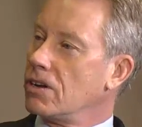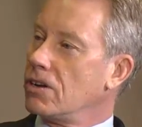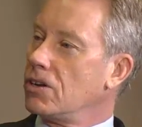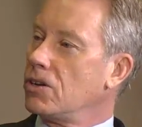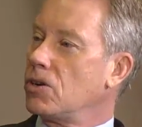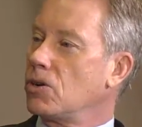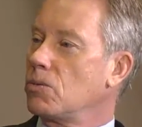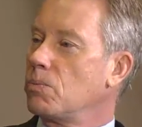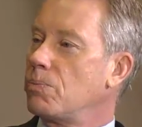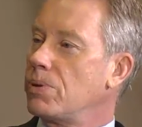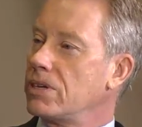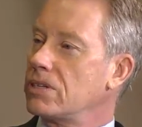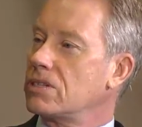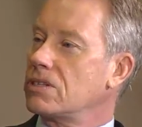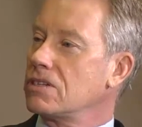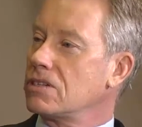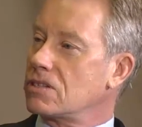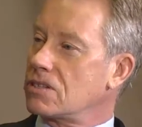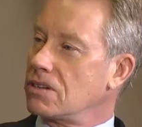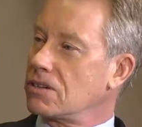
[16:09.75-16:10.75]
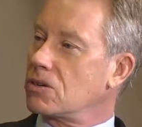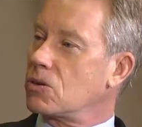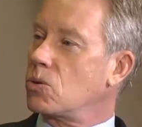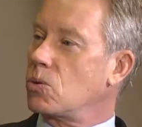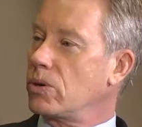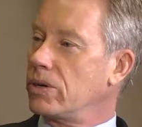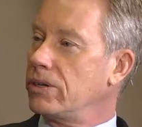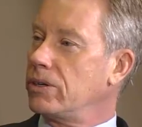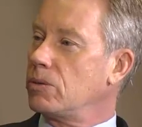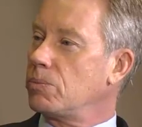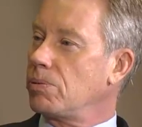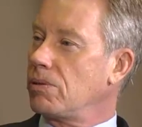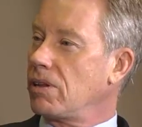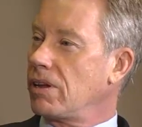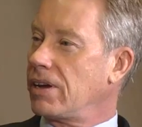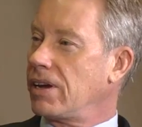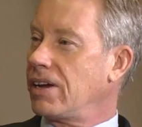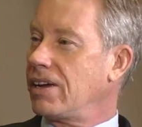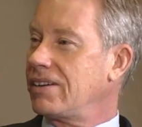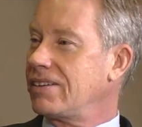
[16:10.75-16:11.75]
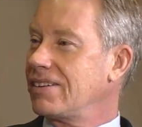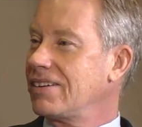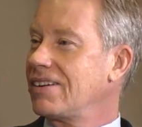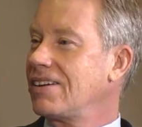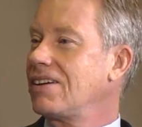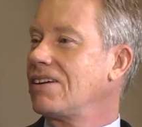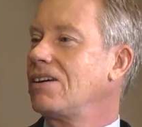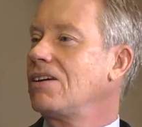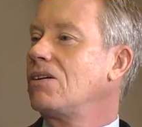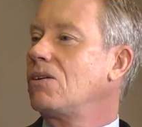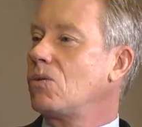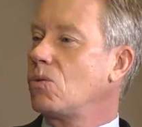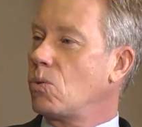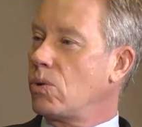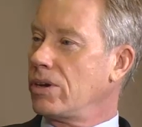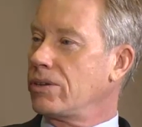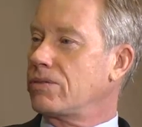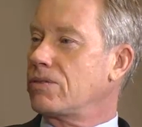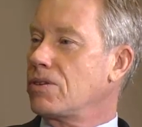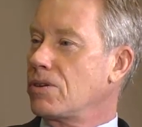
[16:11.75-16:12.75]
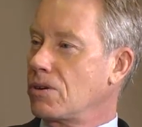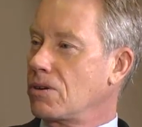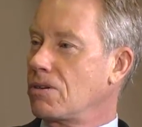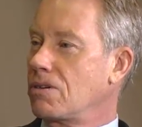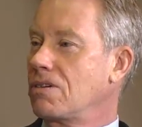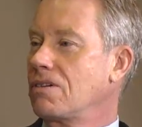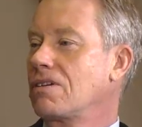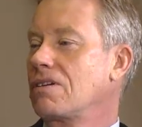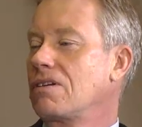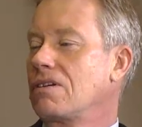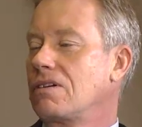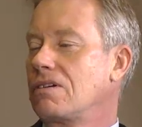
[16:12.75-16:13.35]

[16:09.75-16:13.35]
your business and career plan with your